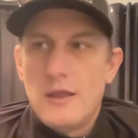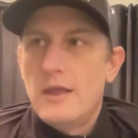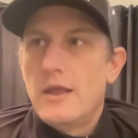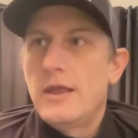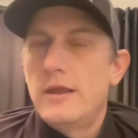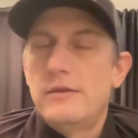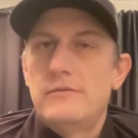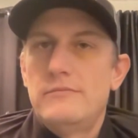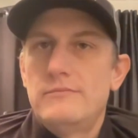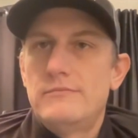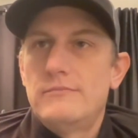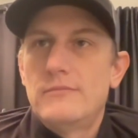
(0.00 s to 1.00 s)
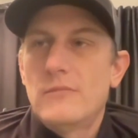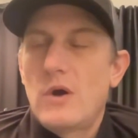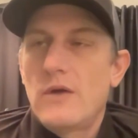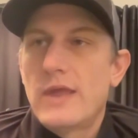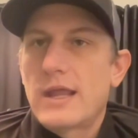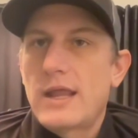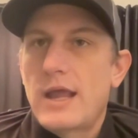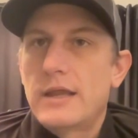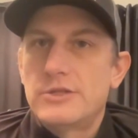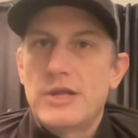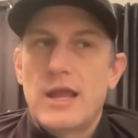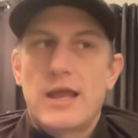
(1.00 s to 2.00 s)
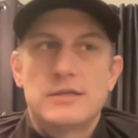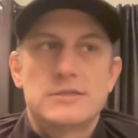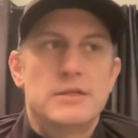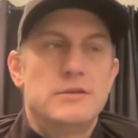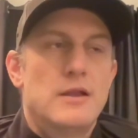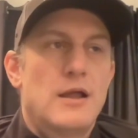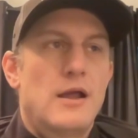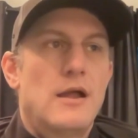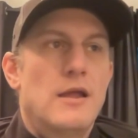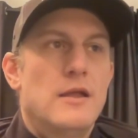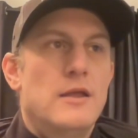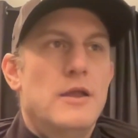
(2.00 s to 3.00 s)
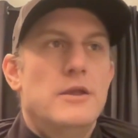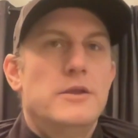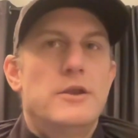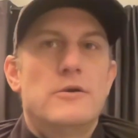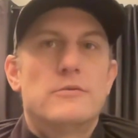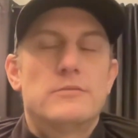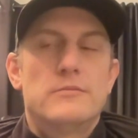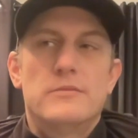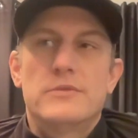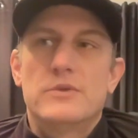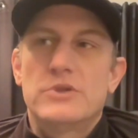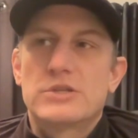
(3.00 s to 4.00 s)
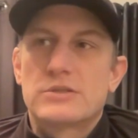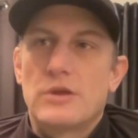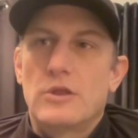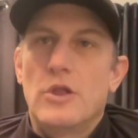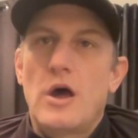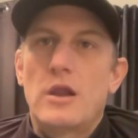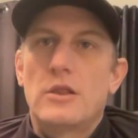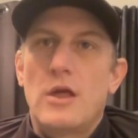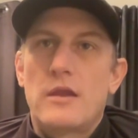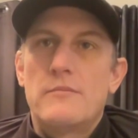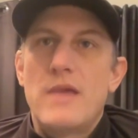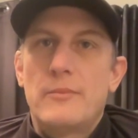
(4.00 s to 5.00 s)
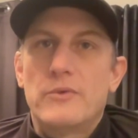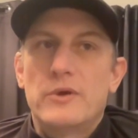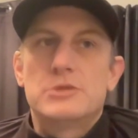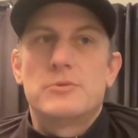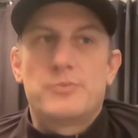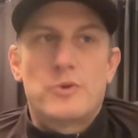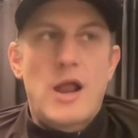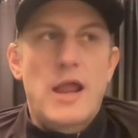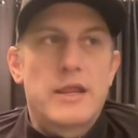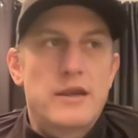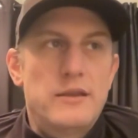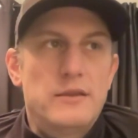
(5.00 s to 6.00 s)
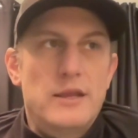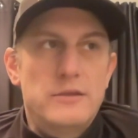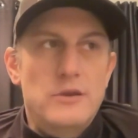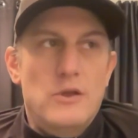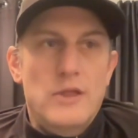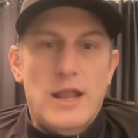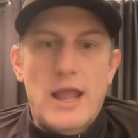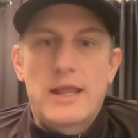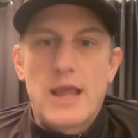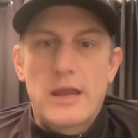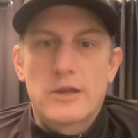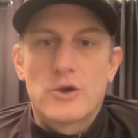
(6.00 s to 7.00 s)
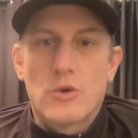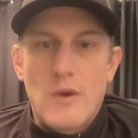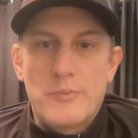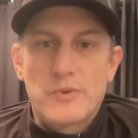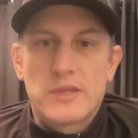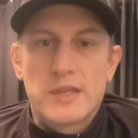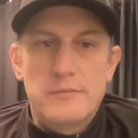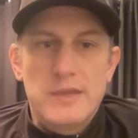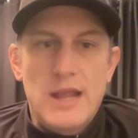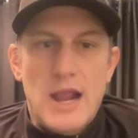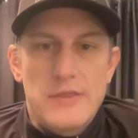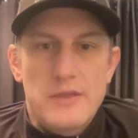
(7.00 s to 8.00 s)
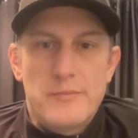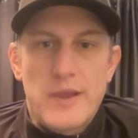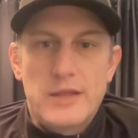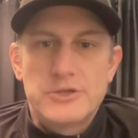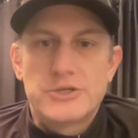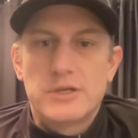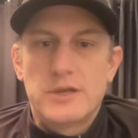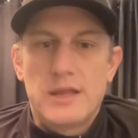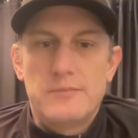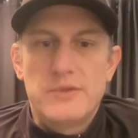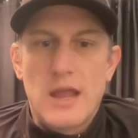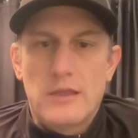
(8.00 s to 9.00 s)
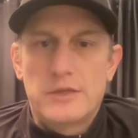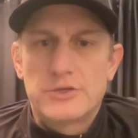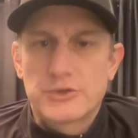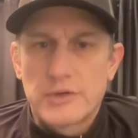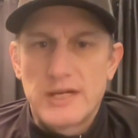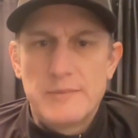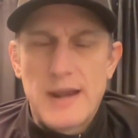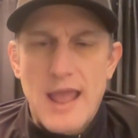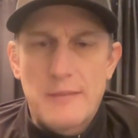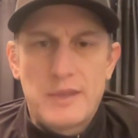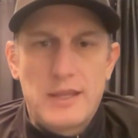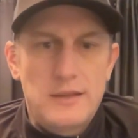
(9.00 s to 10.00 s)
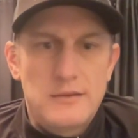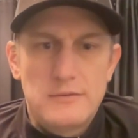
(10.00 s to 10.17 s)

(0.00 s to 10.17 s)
And all that kind of jazz. And just a lot of memories with Brian. Like I kind of grew up with him behind the bench and him yelling and screaming at me.